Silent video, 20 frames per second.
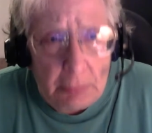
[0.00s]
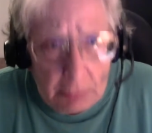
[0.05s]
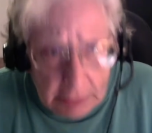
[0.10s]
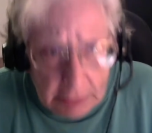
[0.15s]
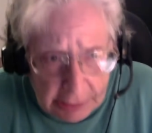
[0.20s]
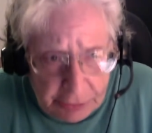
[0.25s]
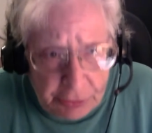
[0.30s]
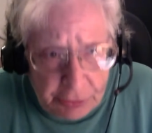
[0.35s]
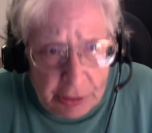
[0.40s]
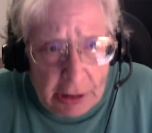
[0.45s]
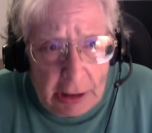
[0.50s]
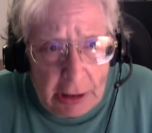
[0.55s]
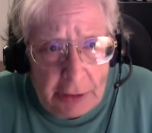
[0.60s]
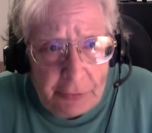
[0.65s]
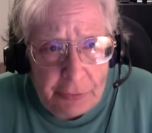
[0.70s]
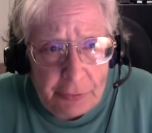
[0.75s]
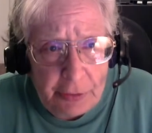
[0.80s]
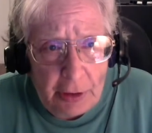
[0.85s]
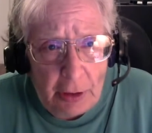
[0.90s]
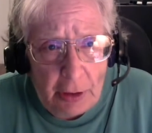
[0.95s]
let you
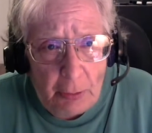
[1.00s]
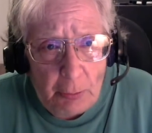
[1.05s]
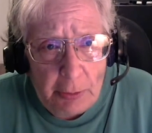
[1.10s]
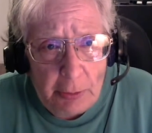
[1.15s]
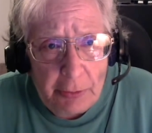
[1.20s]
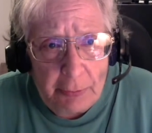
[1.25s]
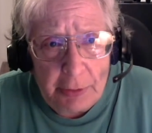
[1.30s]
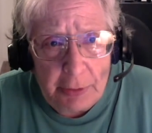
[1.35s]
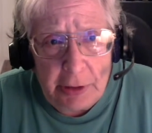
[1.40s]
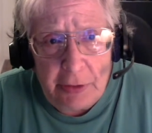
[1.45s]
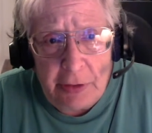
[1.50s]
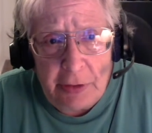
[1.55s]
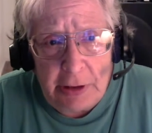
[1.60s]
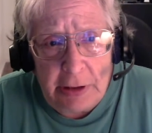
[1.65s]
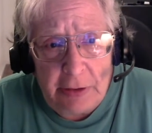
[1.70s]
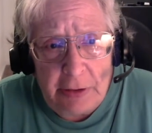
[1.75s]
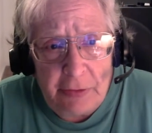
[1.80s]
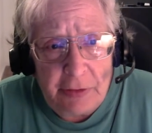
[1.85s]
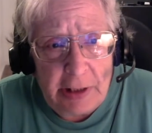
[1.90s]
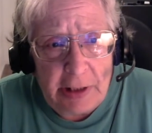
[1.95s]
guys know whether it
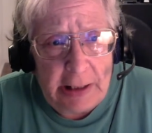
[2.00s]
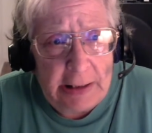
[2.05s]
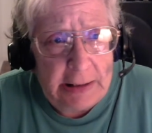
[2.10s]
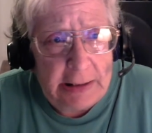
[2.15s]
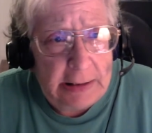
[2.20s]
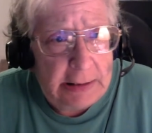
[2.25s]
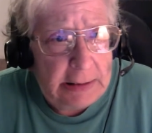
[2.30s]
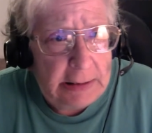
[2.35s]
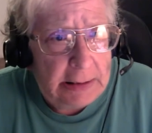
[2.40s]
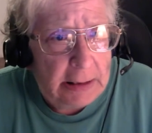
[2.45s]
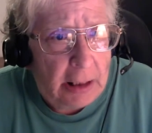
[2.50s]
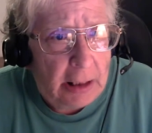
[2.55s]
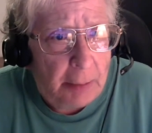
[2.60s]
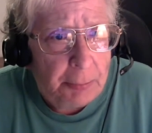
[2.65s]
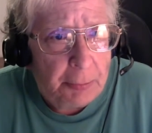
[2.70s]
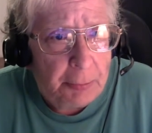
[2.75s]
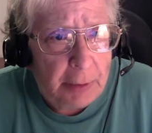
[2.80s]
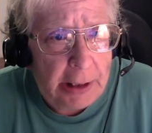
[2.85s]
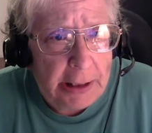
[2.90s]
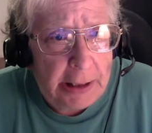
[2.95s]
is a
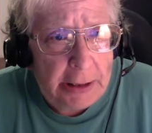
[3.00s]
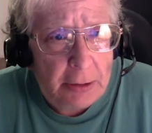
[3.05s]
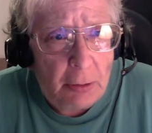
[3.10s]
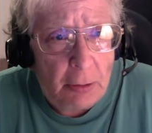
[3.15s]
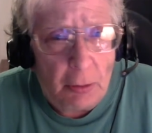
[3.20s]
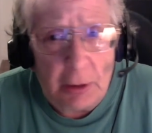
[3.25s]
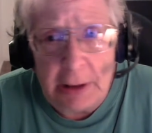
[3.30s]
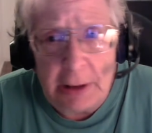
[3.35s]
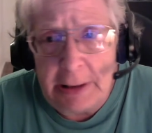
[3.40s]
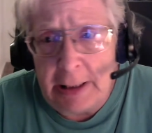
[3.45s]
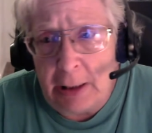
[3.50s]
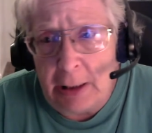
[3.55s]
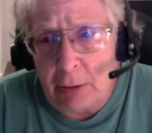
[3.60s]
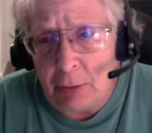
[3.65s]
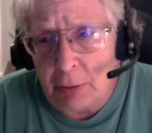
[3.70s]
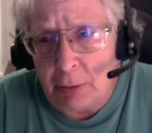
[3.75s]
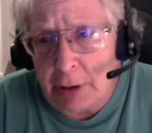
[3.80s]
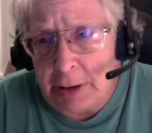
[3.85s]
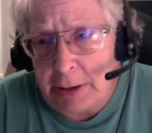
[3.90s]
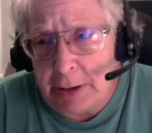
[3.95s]
upgrade or a
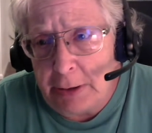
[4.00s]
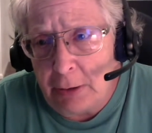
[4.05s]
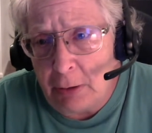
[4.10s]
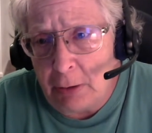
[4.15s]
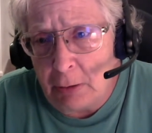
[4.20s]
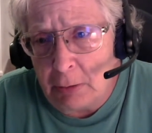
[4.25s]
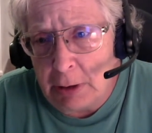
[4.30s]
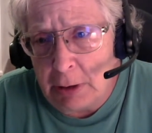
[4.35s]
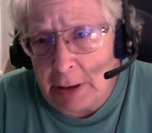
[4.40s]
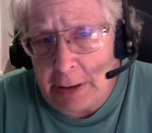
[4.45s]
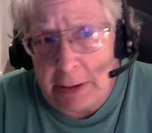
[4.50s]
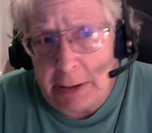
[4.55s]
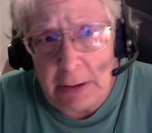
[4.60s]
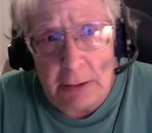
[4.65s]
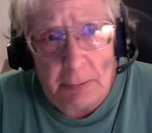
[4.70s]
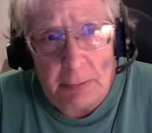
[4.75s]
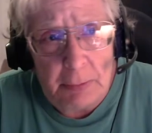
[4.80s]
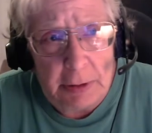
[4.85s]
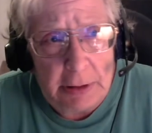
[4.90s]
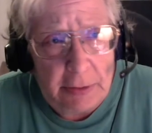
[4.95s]
downgrade. All right
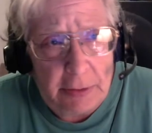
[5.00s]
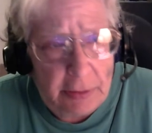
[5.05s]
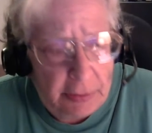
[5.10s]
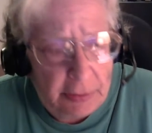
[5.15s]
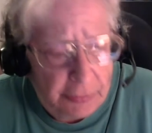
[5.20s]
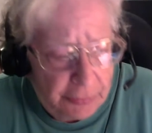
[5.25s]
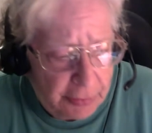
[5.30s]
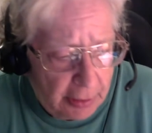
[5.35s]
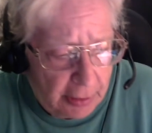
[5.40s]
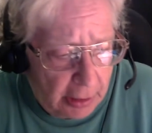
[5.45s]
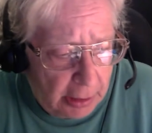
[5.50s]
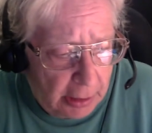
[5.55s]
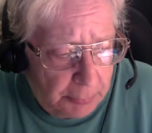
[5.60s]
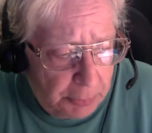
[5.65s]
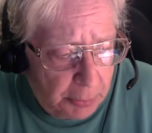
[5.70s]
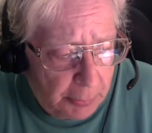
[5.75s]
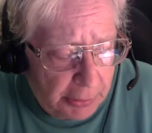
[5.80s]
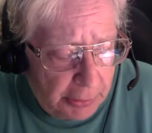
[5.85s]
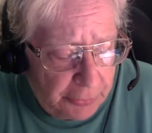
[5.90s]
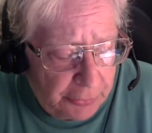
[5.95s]
but at this time,
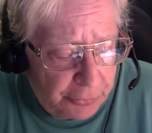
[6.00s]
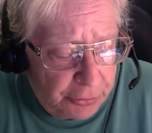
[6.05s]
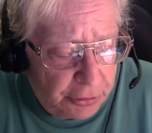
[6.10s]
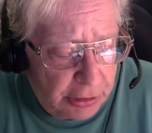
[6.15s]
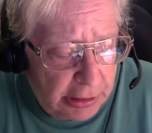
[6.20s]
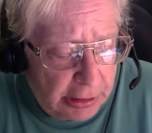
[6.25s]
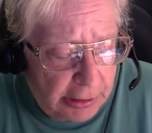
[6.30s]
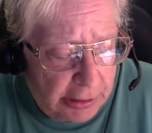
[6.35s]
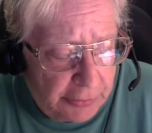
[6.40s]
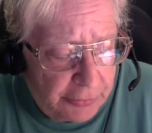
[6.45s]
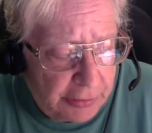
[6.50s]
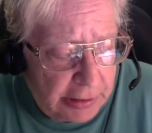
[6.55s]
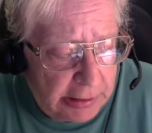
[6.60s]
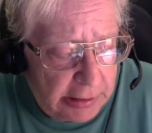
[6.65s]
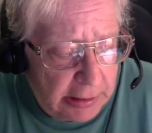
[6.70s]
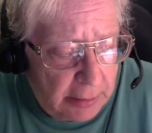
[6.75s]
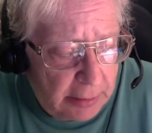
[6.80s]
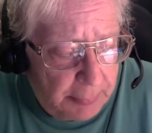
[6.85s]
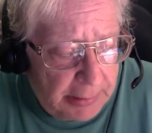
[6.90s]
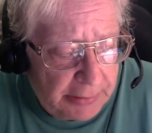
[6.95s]
USGS
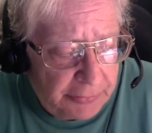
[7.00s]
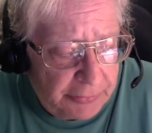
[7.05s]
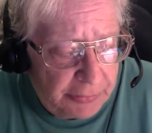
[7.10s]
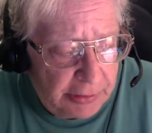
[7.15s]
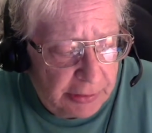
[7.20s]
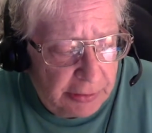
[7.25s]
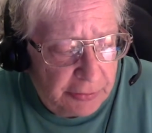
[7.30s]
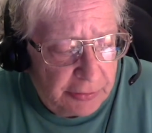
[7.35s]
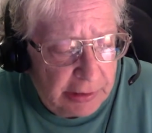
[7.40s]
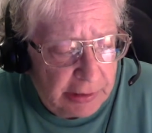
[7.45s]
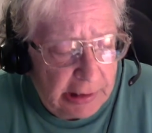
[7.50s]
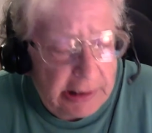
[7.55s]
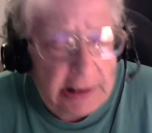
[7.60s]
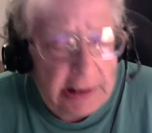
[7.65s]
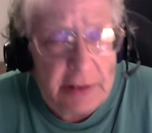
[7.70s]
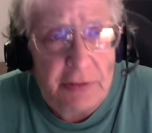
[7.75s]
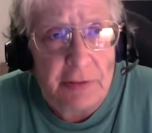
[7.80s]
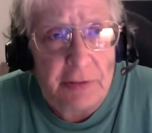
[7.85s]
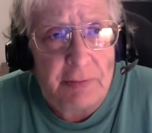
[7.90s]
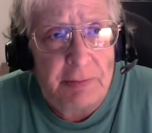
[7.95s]
EMSC
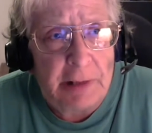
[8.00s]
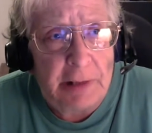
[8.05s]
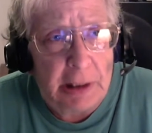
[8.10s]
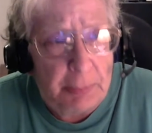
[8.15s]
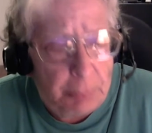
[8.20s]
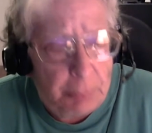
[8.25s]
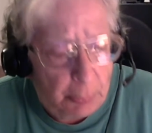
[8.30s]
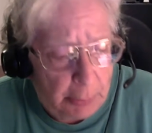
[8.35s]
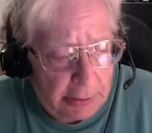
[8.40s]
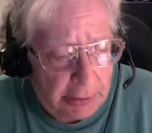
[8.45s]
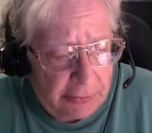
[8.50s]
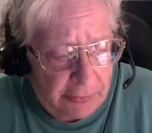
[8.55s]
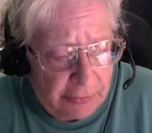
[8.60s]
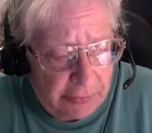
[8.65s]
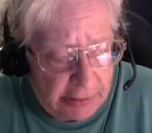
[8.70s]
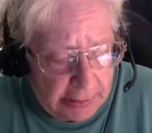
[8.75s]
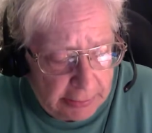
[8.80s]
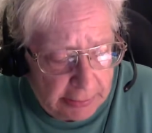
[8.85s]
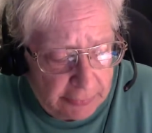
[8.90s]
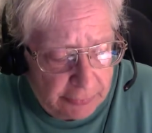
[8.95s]
say it's a
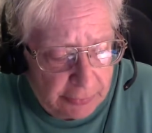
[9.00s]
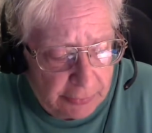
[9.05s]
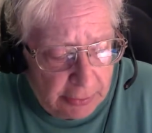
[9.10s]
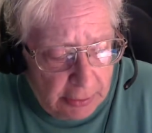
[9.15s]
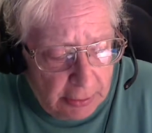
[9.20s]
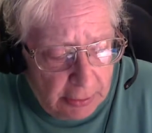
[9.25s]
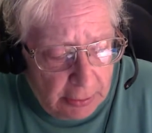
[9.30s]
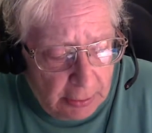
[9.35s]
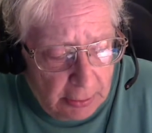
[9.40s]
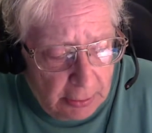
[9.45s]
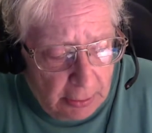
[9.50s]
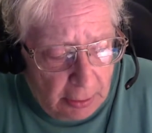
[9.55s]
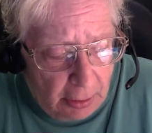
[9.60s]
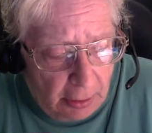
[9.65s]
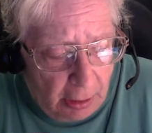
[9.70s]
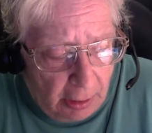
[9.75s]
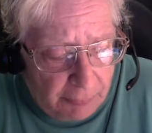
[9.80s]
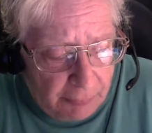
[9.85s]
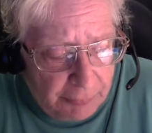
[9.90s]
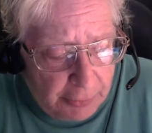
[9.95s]
5.6
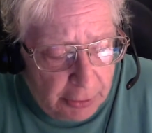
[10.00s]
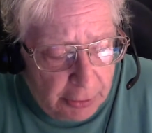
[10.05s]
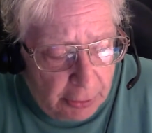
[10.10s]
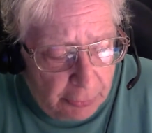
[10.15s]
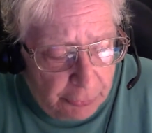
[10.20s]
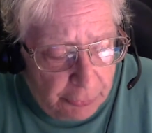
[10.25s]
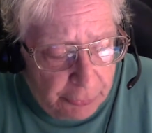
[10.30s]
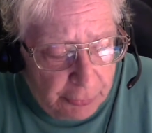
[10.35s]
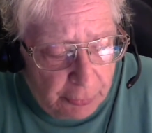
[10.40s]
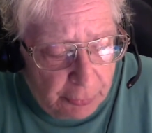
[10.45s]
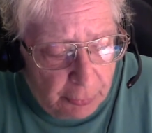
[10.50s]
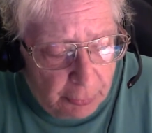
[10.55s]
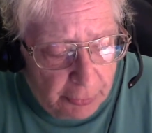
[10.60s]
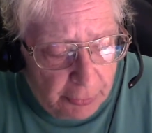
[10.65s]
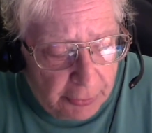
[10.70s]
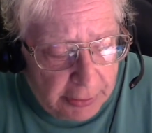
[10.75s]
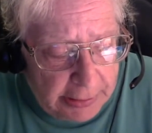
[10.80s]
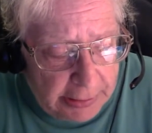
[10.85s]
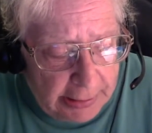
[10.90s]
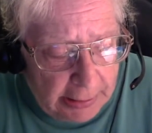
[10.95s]
off the coast of
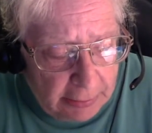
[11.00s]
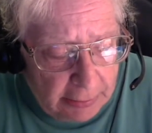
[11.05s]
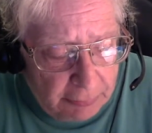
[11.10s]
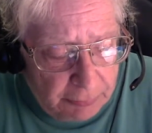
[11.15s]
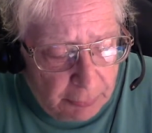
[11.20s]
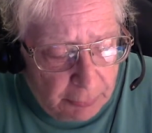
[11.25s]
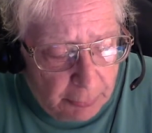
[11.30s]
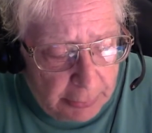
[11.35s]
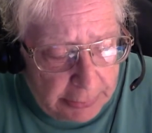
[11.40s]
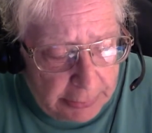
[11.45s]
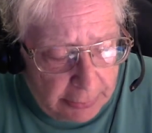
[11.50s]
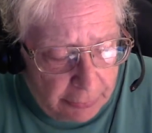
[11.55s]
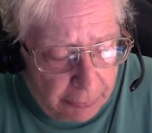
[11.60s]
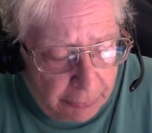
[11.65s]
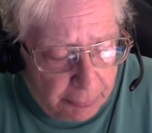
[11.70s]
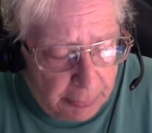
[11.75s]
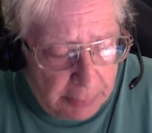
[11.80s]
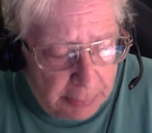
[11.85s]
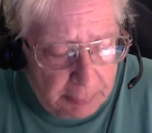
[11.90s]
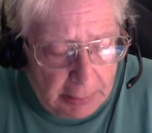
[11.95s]
Northern California,
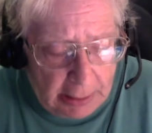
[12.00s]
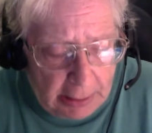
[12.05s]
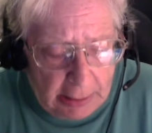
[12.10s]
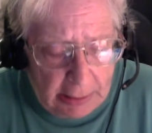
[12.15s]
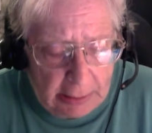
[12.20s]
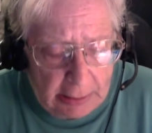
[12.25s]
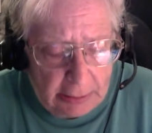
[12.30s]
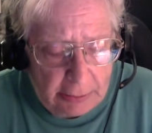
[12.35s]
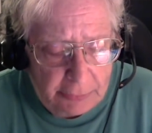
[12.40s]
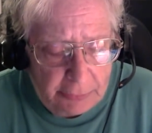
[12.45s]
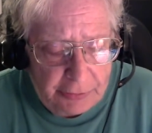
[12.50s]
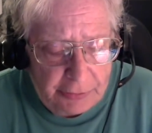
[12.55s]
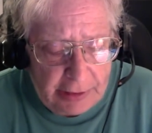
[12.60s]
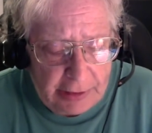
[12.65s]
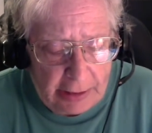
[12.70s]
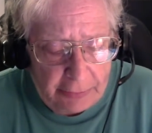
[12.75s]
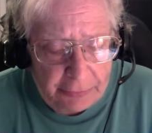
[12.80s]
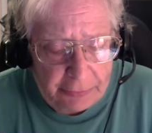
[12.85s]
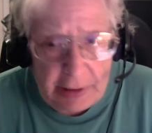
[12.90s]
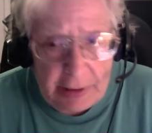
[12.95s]
three miles
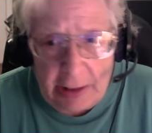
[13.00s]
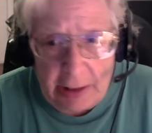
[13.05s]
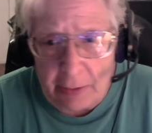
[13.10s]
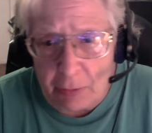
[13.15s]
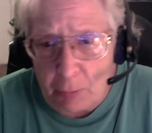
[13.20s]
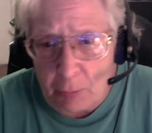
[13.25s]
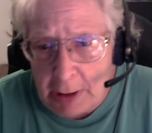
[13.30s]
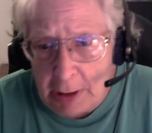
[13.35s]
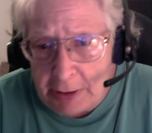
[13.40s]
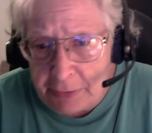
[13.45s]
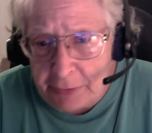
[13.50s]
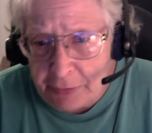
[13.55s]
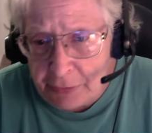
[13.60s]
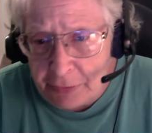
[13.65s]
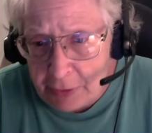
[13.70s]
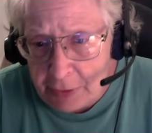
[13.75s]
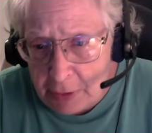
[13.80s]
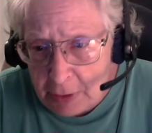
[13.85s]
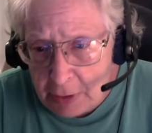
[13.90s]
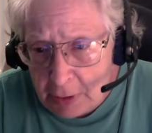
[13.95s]
south
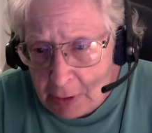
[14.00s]
southwest